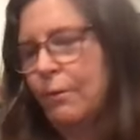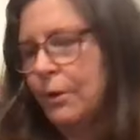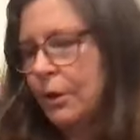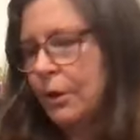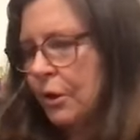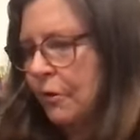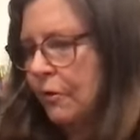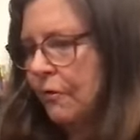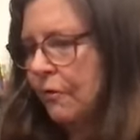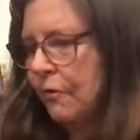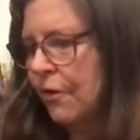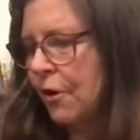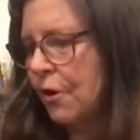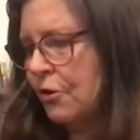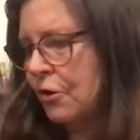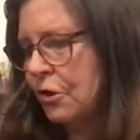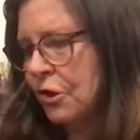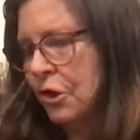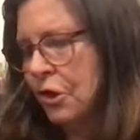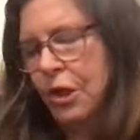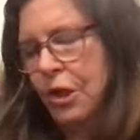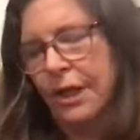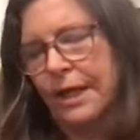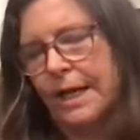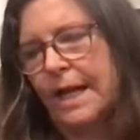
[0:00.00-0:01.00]
when you
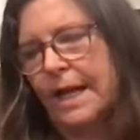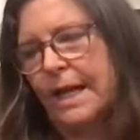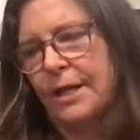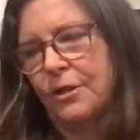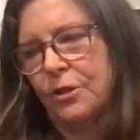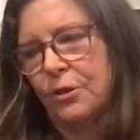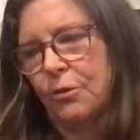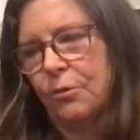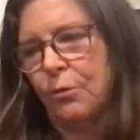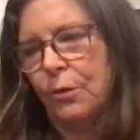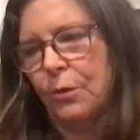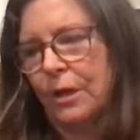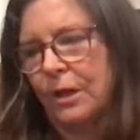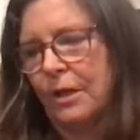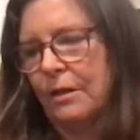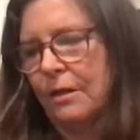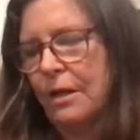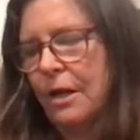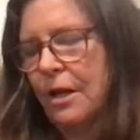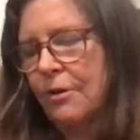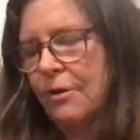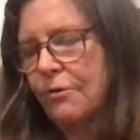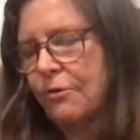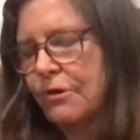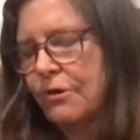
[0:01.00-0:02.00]
first look at it, you wouldn't
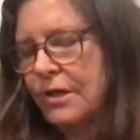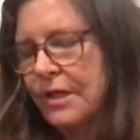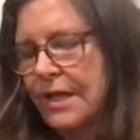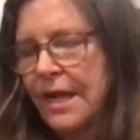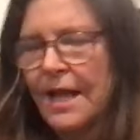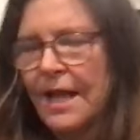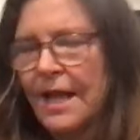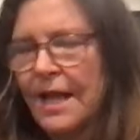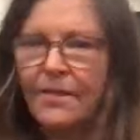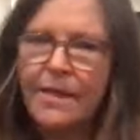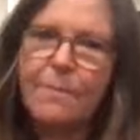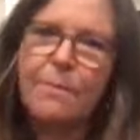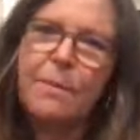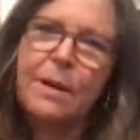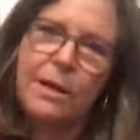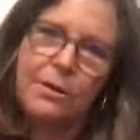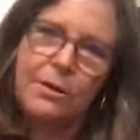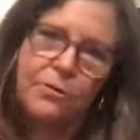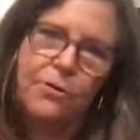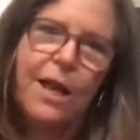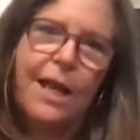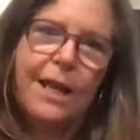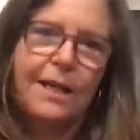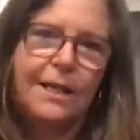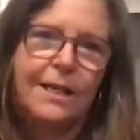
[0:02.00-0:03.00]
understand that, but I
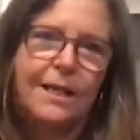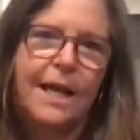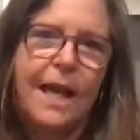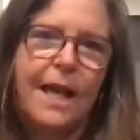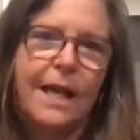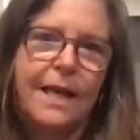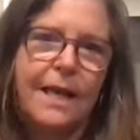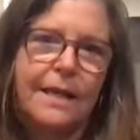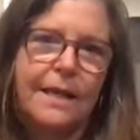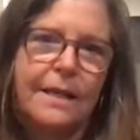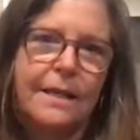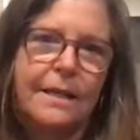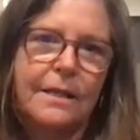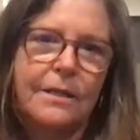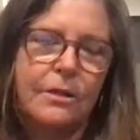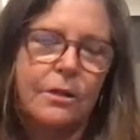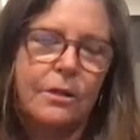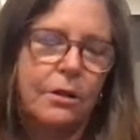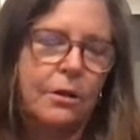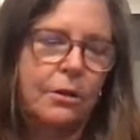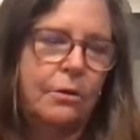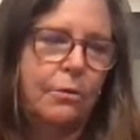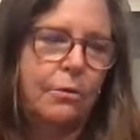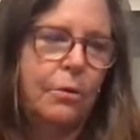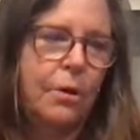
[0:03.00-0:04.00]
try to tie it
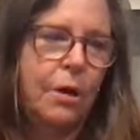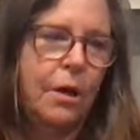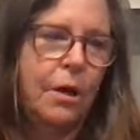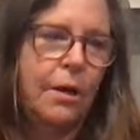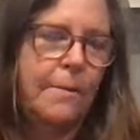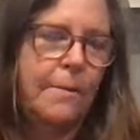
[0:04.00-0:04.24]
into